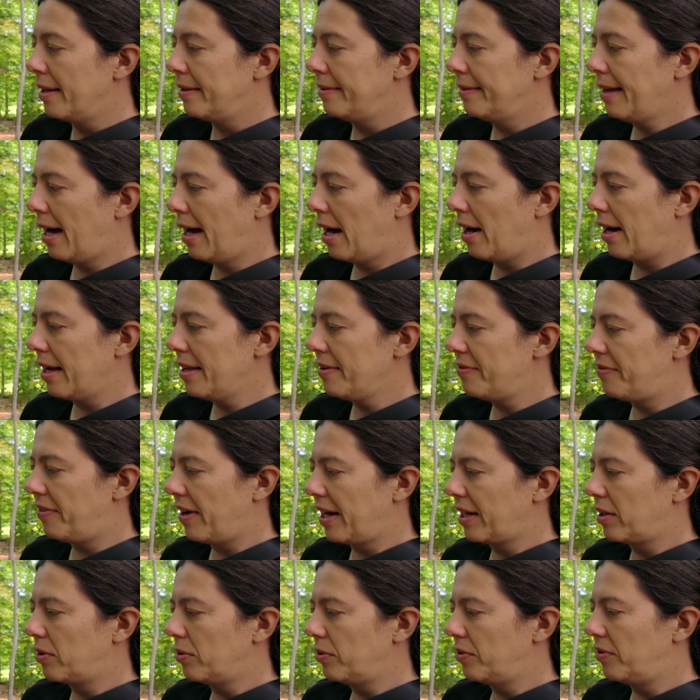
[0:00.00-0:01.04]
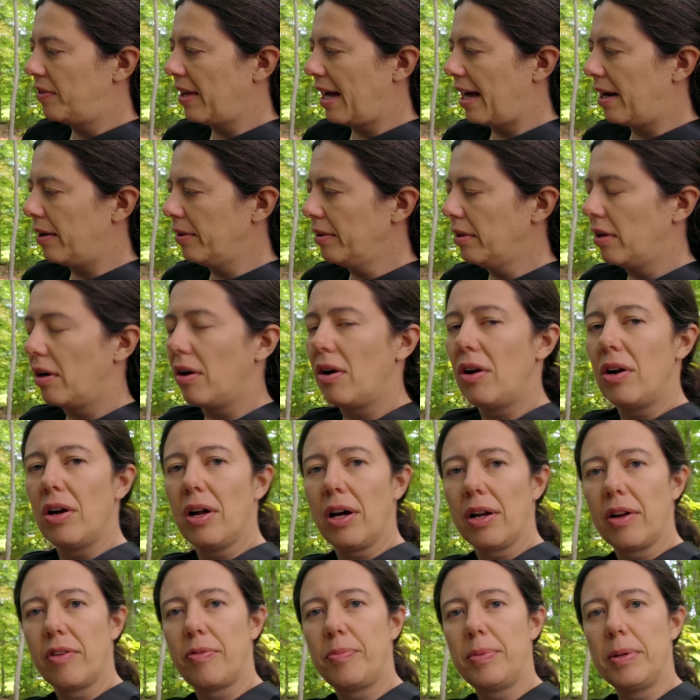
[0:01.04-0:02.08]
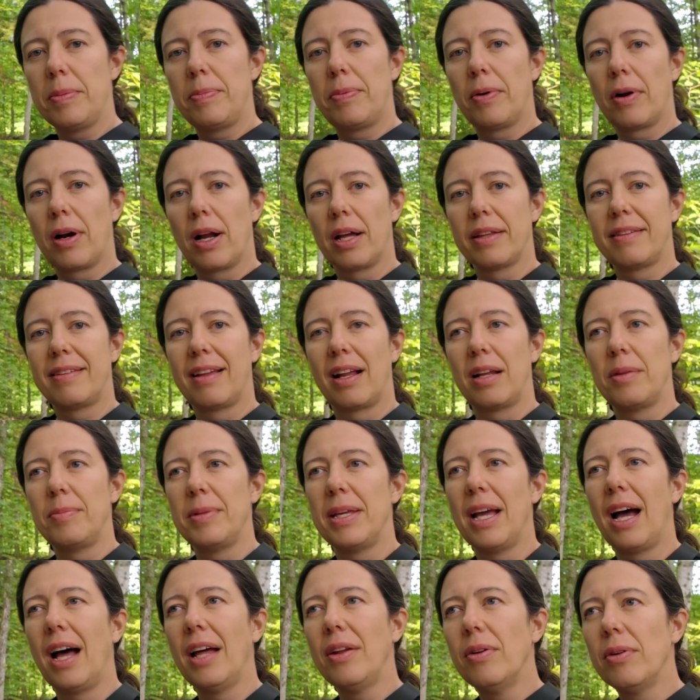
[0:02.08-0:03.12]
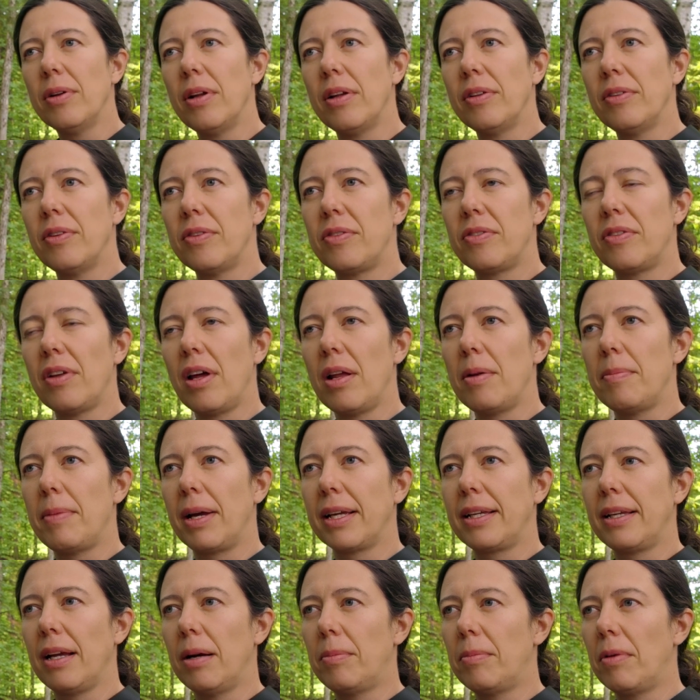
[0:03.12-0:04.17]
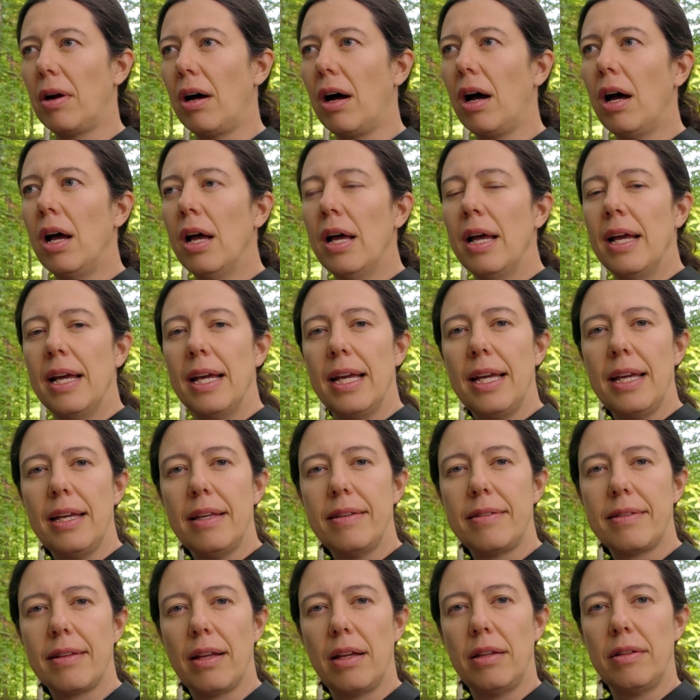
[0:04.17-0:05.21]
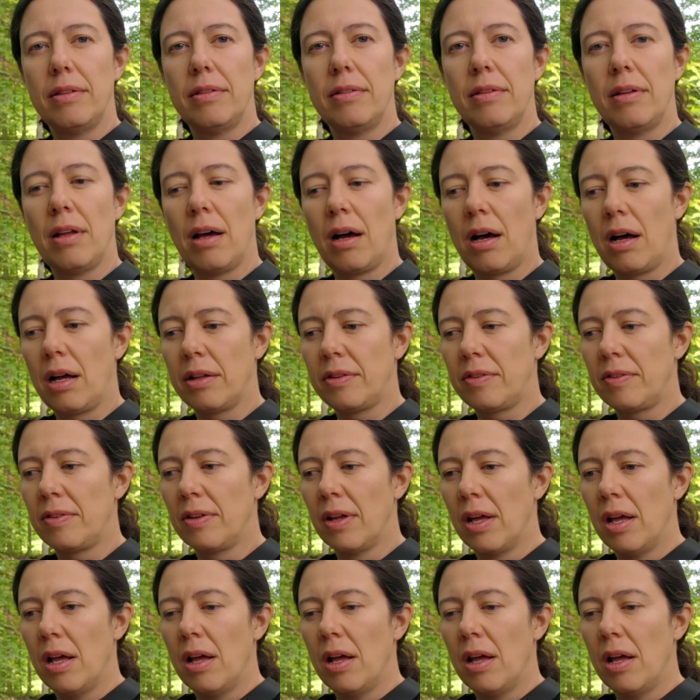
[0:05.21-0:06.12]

Now, if I go down, a lot of people are telling me, I don't understand, my camera is not